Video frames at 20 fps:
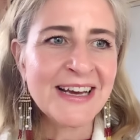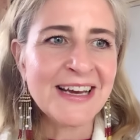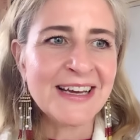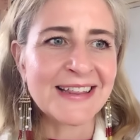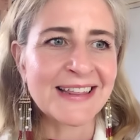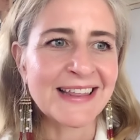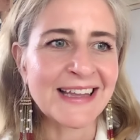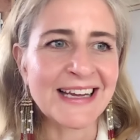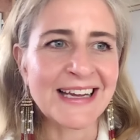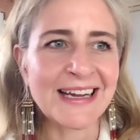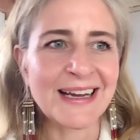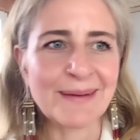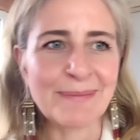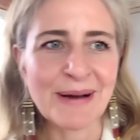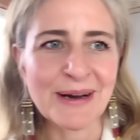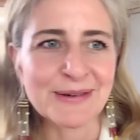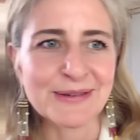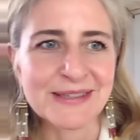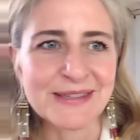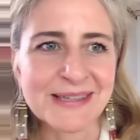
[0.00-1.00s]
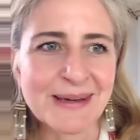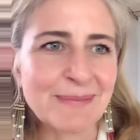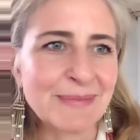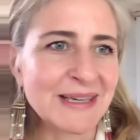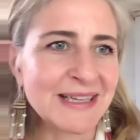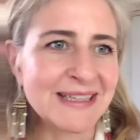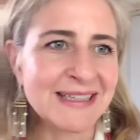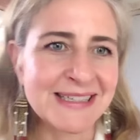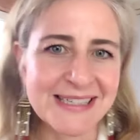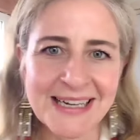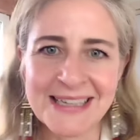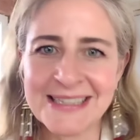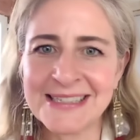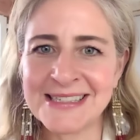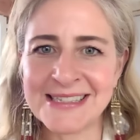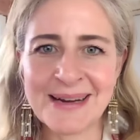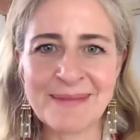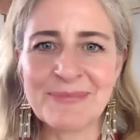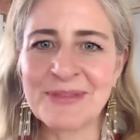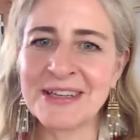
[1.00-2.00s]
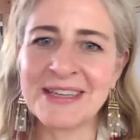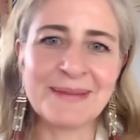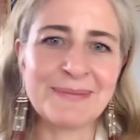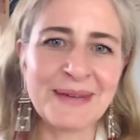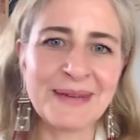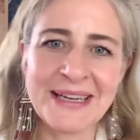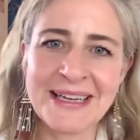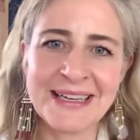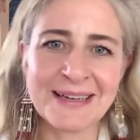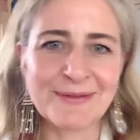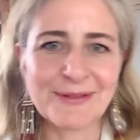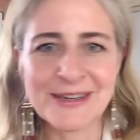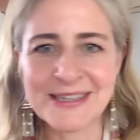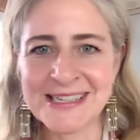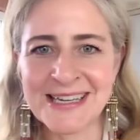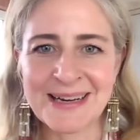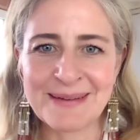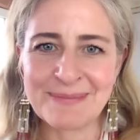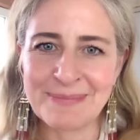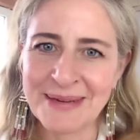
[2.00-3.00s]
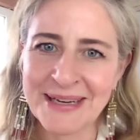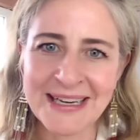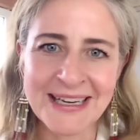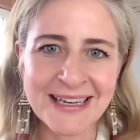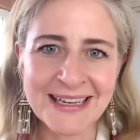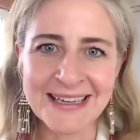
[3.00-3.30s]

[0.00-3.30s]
thinking about somebody that said something to me and what does that mean,